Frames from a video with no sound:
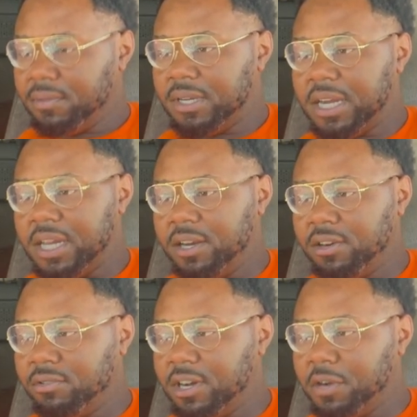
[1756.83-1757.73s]
I had it
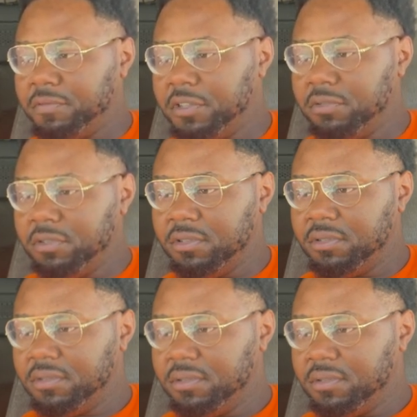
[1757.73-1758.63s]
on off duty.
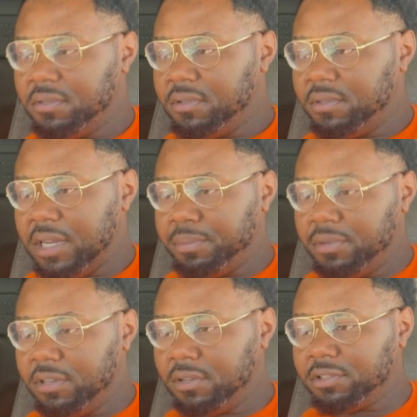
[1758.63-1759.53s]
They
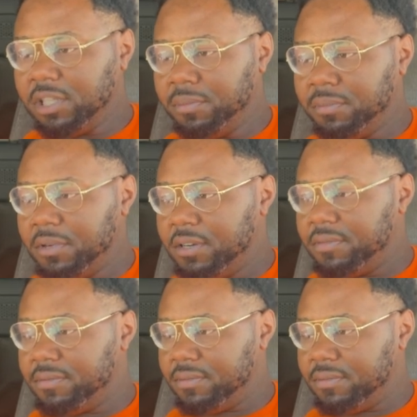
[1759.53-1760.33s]
put it on sleeper berth.